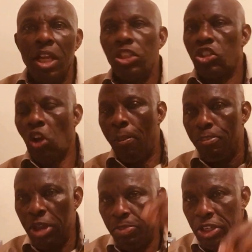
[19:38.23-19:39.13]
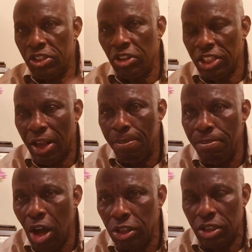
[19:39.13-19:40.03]
Some people is just a
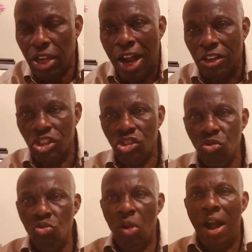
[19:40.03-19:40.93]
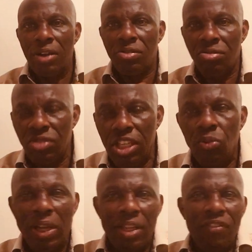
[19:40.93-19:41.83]
month or two or three,
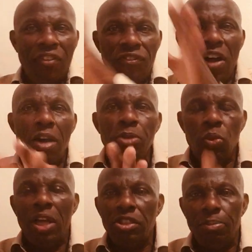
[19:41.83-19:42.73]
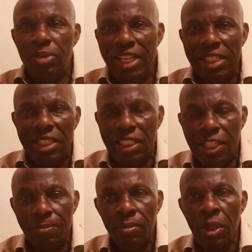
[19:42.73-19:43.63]
whatever farm you want to place it in